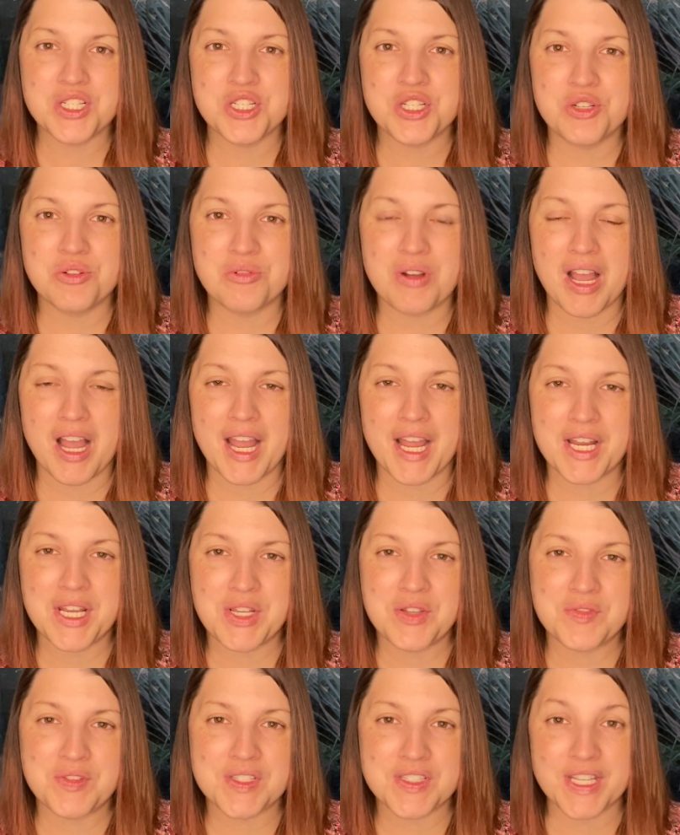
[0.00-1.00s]
you kind
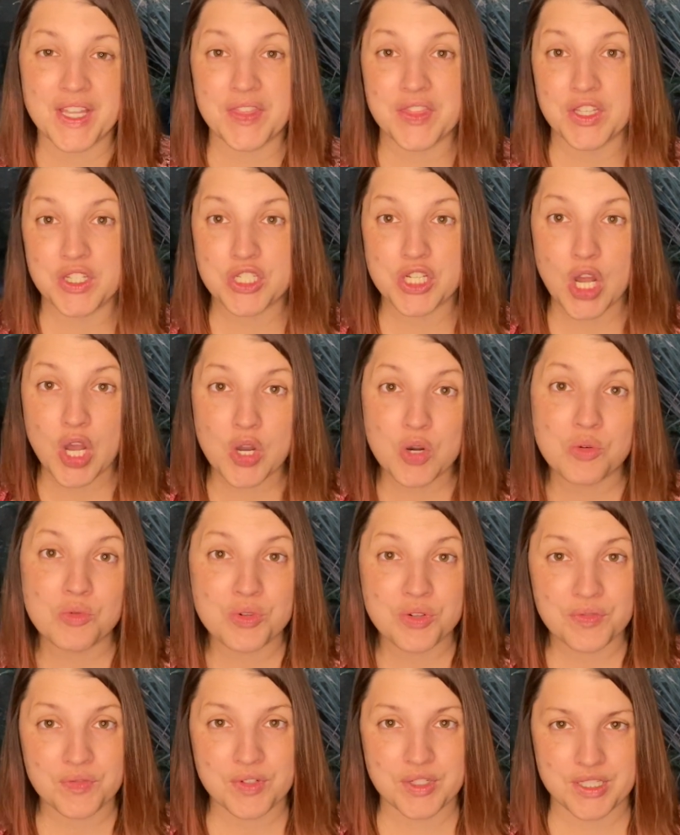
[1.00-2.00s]
of set the
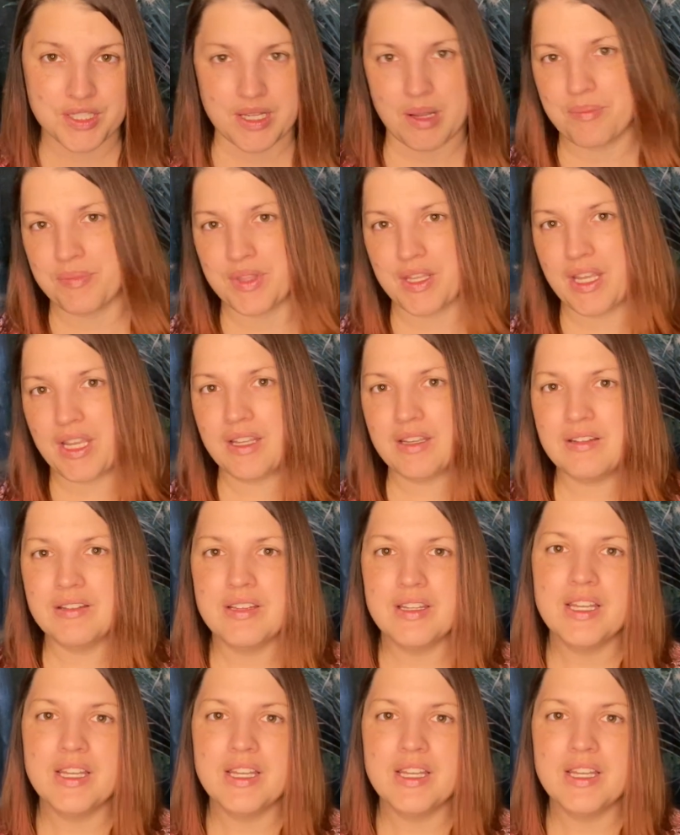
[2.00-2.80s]
tone for something,